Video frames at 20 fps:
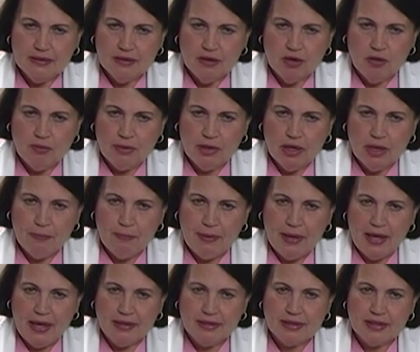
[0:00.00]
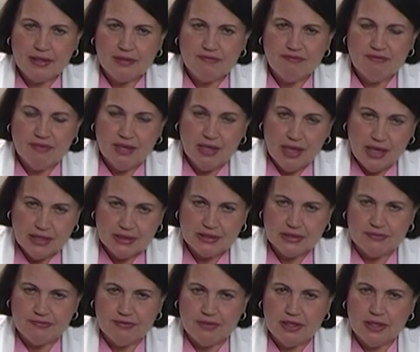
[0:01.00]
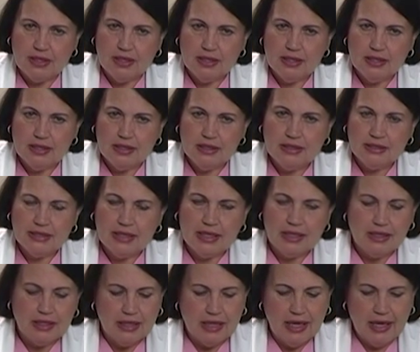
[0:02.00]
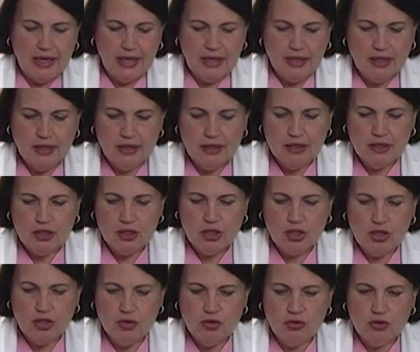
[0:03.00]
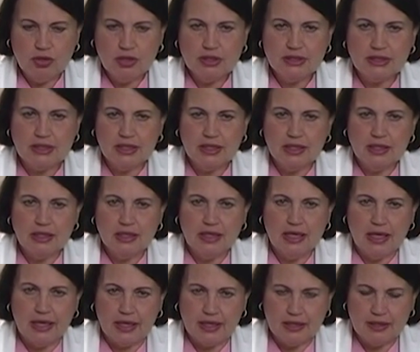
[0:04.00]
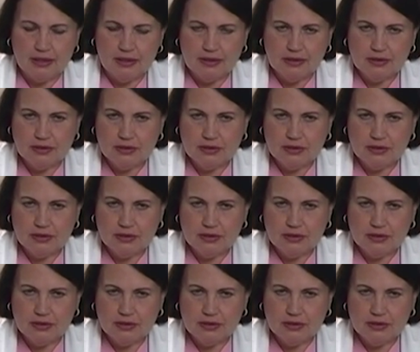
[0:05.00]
homeopathic philosophy, is that like cures like.